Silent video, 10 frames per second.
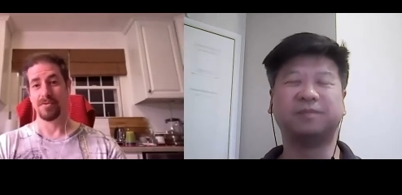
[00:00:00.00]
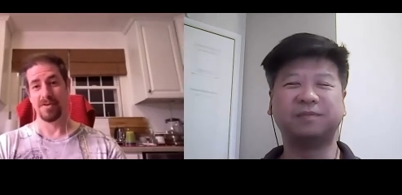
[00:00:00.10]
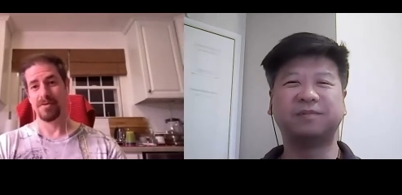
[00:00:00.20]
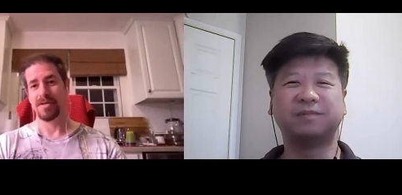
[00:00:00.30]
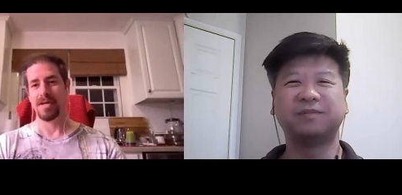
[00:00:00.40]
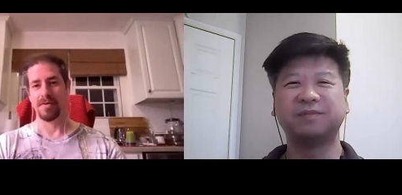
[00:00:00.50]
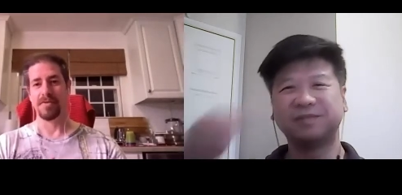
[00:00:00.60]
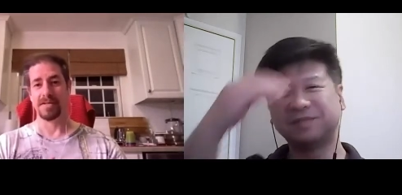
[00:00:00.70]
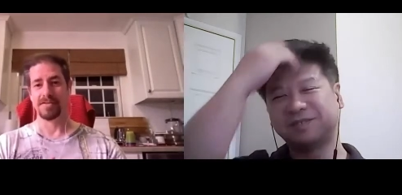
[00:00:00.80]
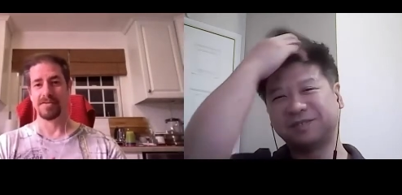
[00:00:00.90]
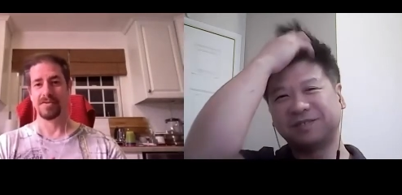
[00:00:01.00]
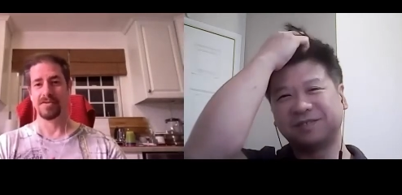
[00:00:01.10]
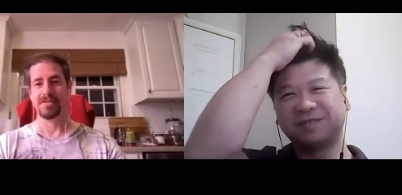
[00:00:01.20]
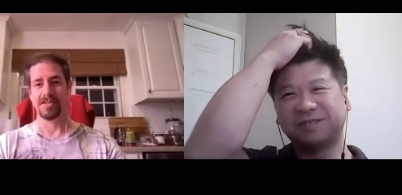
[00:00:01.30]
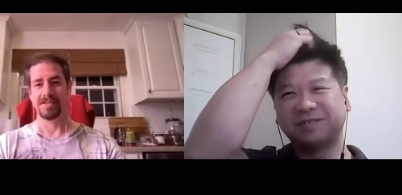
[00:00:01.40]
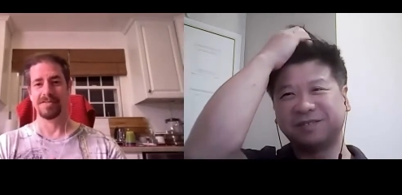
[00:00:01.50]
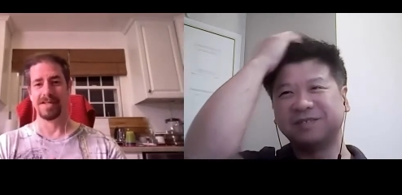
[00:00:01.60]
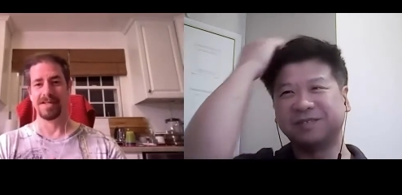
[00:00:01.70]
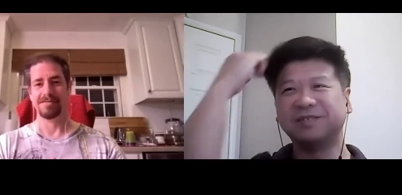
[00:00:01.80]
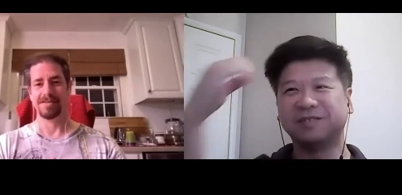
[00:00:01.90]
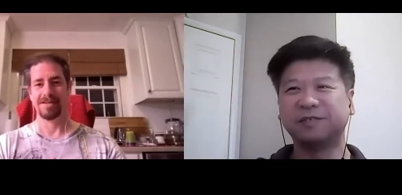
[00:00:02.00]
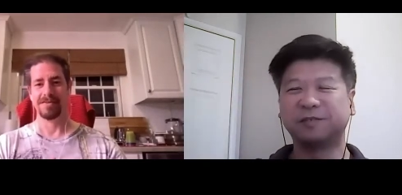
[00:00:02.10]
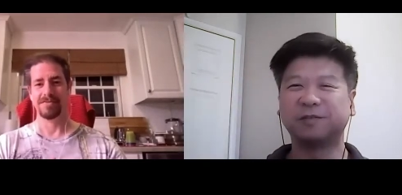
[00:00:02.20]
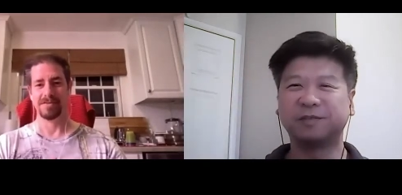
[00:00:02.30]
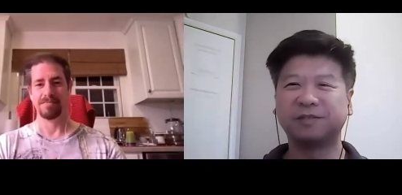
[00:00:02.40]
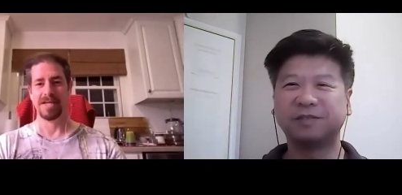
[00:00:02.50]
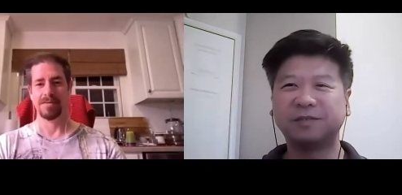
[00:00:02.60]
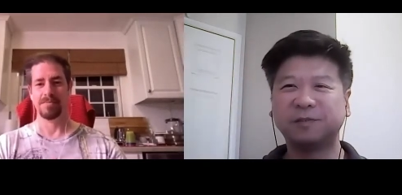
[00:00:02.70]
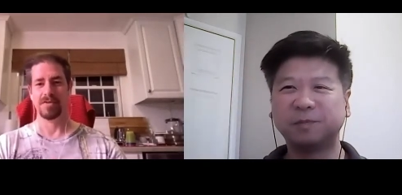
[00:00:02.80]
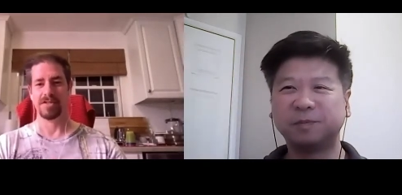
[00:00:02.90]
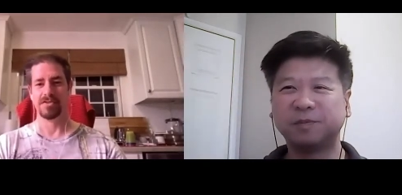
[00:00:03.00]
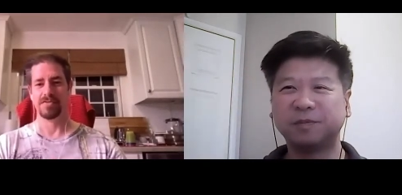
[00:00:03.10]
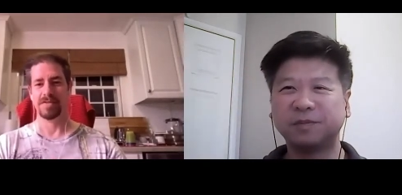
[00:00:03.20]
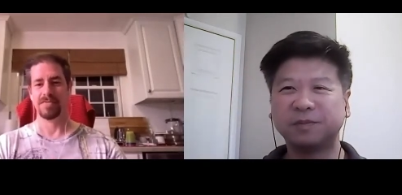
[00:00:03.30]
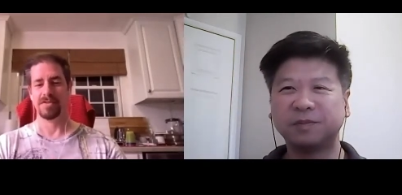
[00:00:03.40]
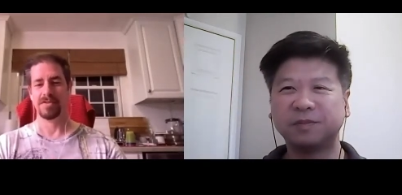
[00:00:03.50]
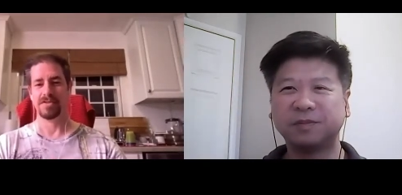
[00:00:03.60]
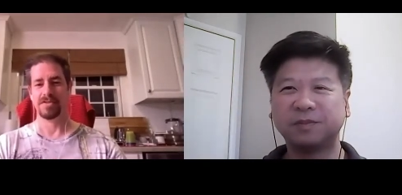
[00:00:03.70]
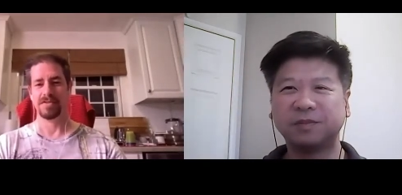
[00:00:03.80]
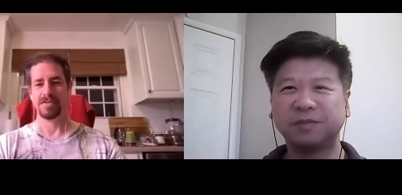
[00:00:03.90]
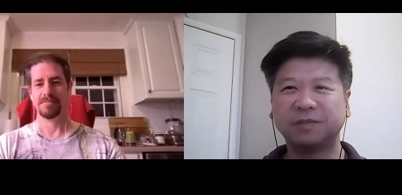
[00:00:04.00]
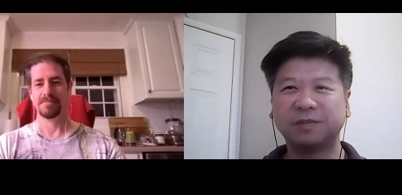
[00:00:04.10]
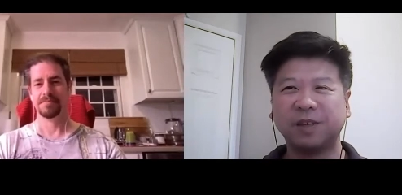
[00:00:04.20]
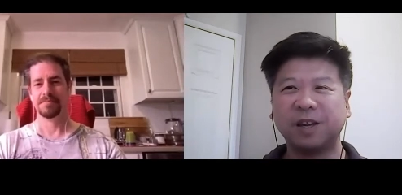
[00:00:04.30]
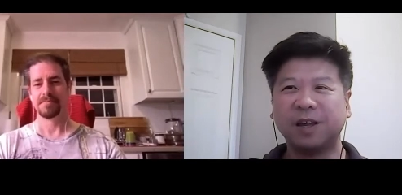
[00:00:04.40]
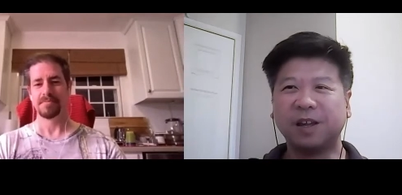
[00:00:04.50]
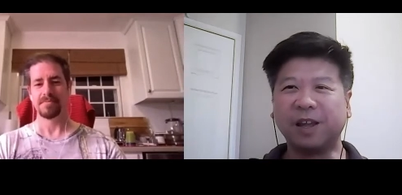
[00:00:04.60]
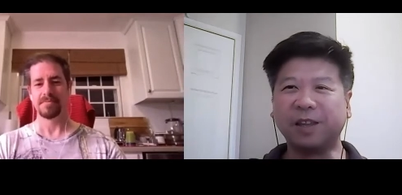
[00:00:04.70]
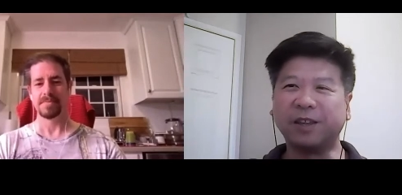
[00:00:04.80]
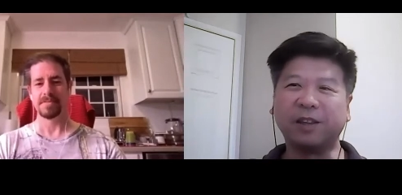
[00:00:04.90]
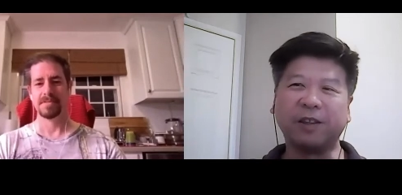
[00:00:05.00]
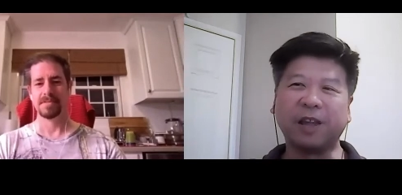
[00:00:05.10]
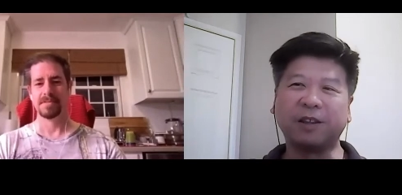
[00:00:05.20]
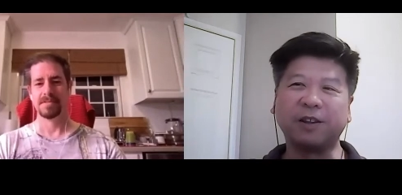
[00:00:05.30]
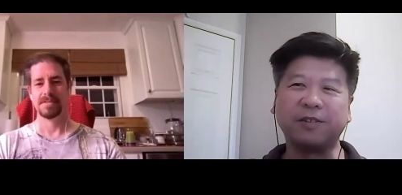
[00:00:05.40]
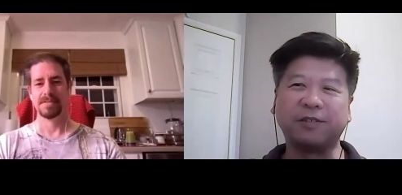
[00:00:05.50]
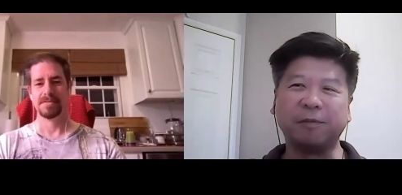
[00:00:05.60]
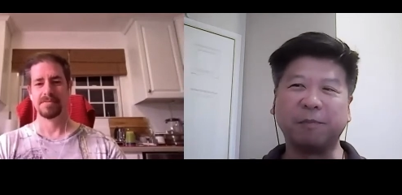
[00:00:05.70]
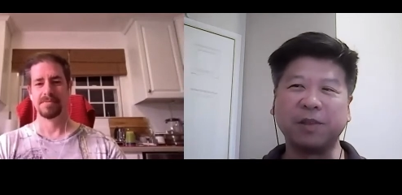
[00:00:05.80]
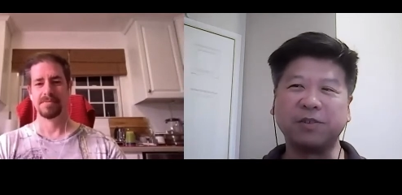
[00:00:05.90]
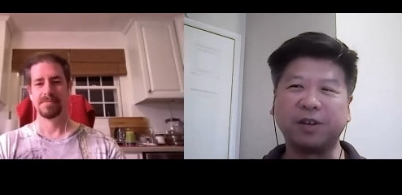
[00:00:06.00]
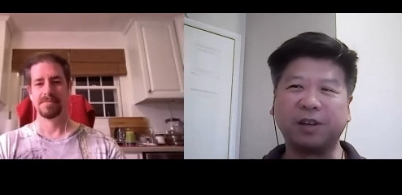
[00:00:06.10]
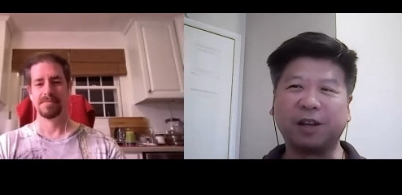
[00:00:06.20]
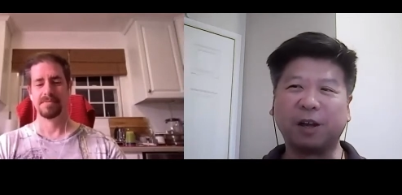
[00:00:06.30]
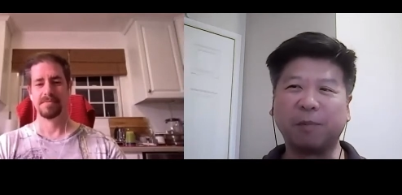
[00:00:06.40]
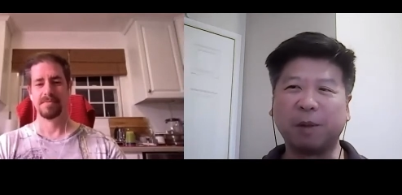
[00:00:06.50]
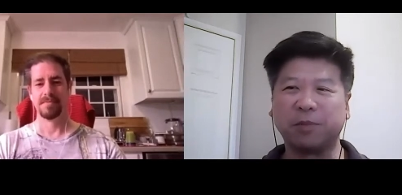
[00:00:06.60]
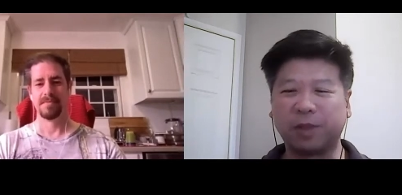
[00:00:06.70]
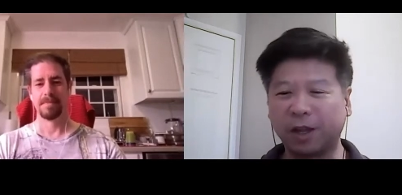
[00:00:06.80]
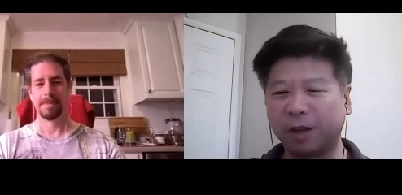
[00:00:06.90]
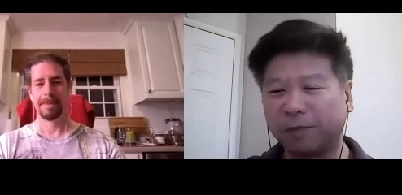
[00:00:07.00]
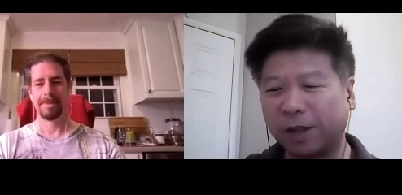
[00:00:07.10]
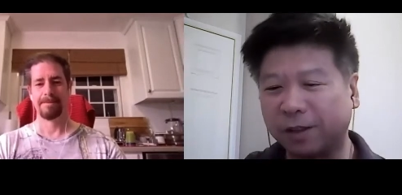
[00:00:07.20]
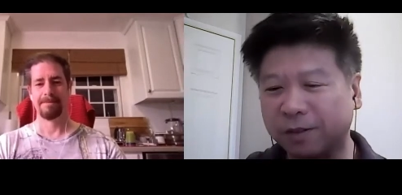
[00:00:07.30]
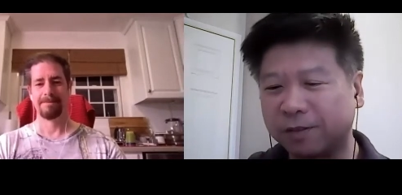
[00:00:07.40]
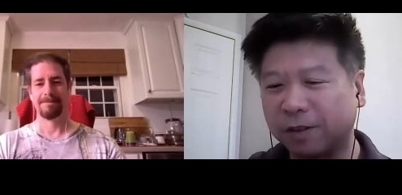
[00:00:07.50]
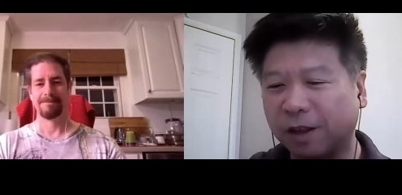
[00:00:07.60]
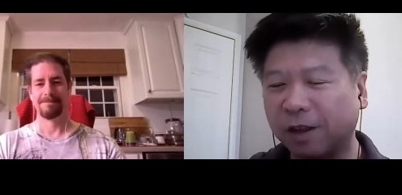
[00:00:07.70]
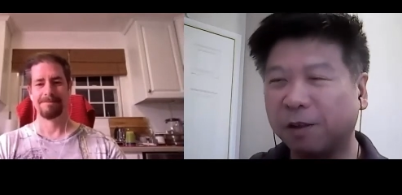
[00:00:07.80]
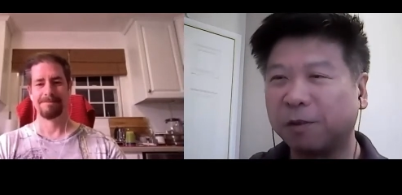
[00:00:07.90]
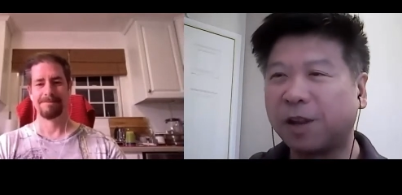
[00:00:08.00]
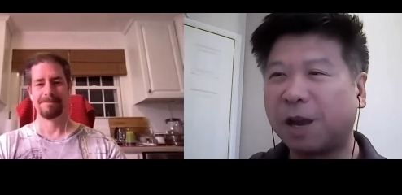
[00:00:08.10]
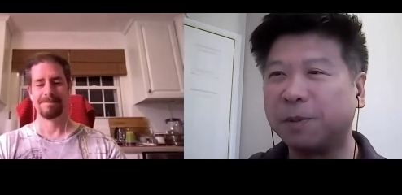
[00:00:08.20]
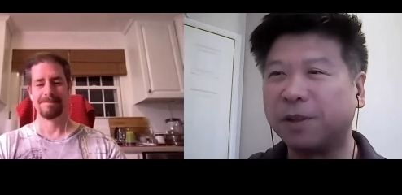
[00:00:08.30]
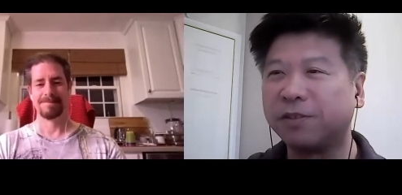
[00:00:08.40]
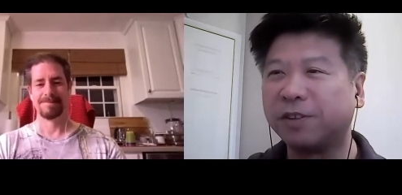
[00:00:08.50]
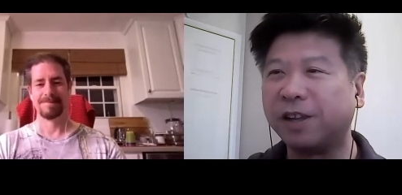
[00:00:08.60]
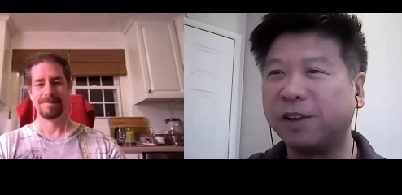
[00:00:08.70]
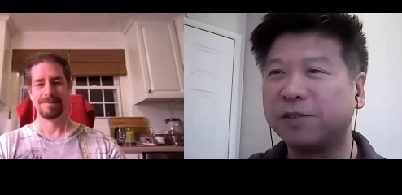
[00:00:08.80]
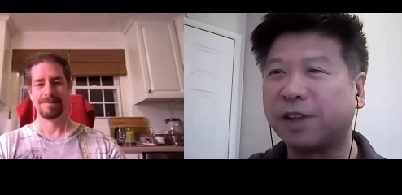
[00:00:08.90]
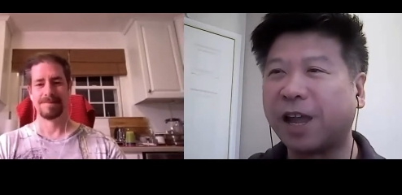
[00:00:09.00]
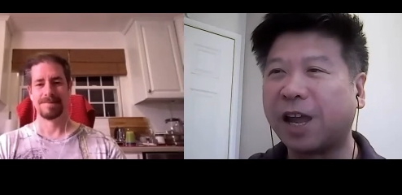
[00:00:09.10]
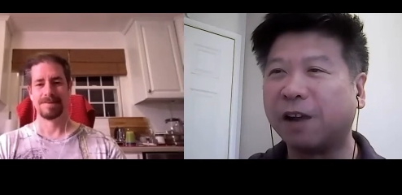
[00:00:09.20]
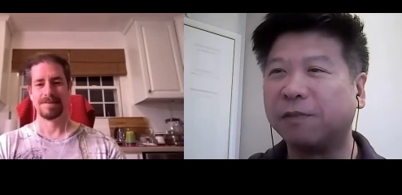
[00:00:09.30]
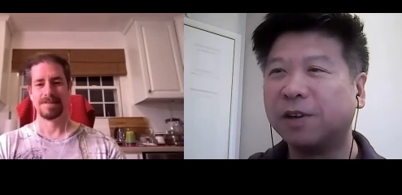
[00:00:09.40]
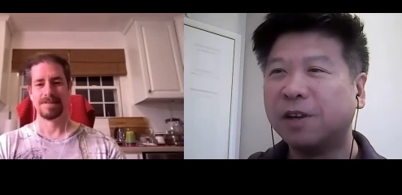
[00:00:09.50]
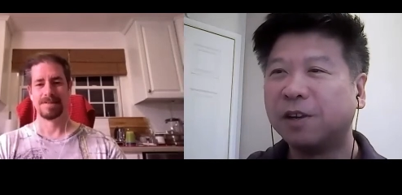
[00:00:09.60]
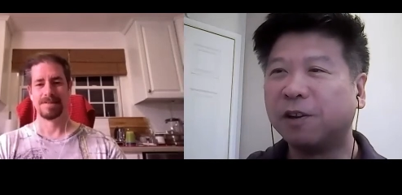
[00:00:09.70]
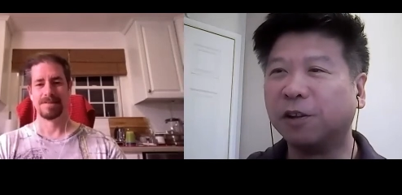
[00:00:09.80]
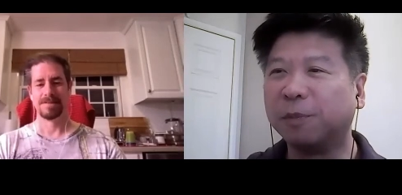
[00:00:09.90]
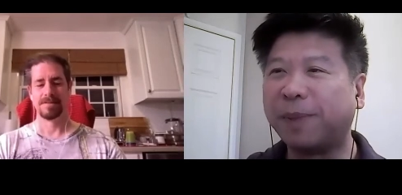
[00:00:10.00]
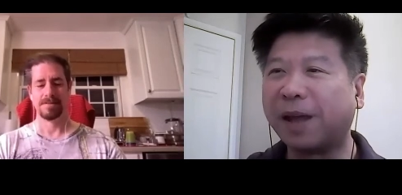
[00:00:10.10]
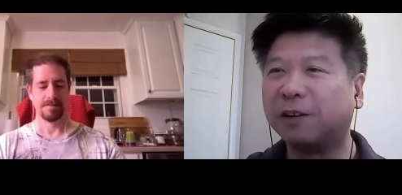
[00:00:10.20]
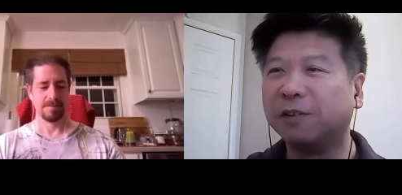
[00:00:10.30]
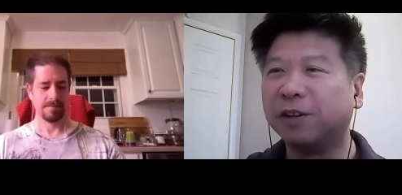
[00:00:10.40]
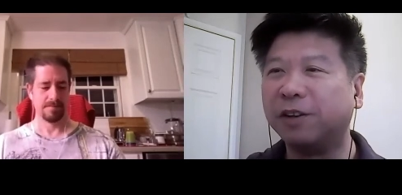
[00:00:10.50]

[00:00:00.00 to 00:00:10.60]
Speaker 1: oh, yeah, that's the future, and kind of just made a more extreme version of it.
Speaker 2: And now that you mentioned it, um, I'm thinking of like this uh, competition they used to have called the Battle of the